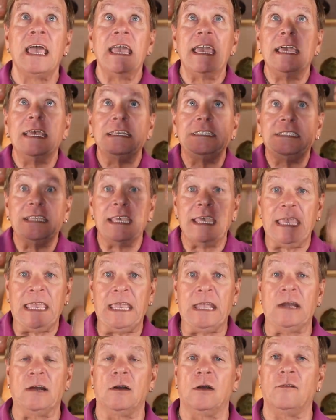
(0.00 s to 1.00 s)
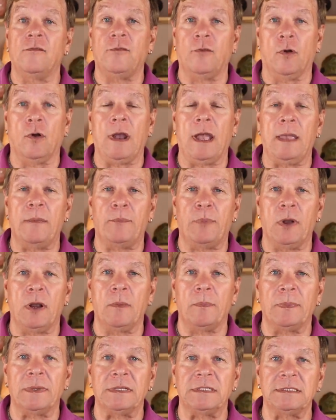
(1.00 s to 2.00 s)
is here for a
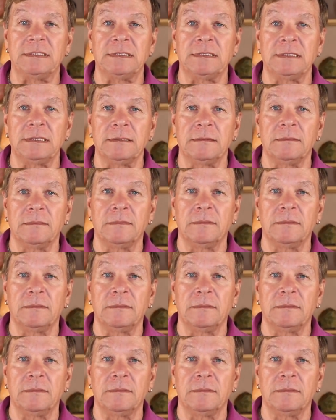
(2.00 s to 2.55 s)
purpose.